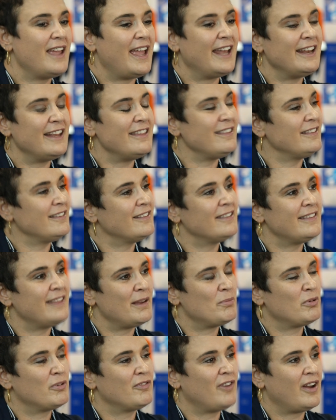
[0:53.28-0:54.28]
anything that
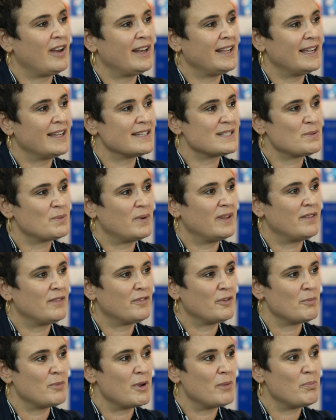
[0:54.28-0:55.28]
they're providing us with
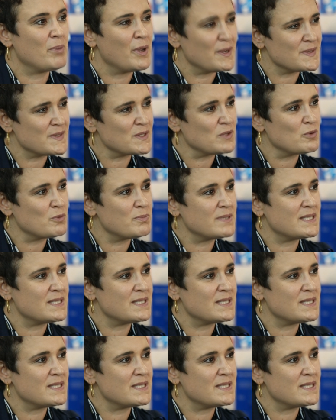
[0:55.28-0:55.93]
from a personal